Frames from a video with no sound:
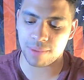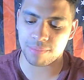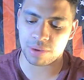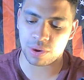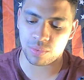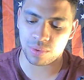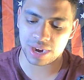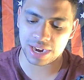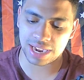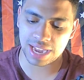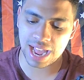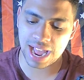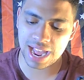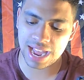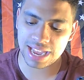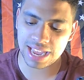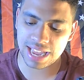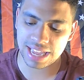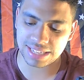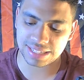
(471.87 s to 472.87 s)
but when a guy
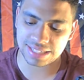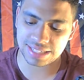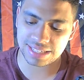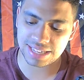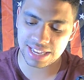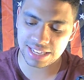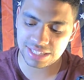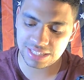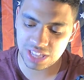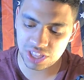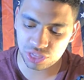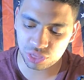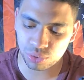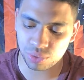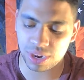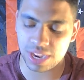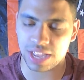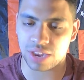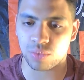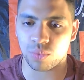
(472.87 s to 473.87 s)
is
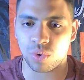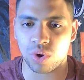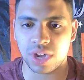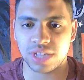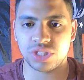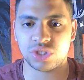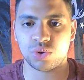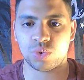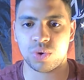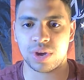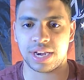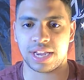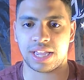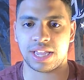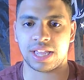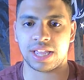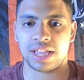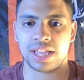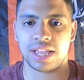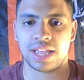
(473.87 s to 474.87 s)
63 and
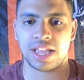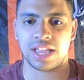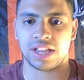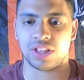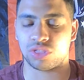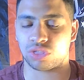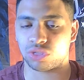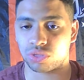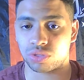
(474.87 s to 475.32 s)
120 in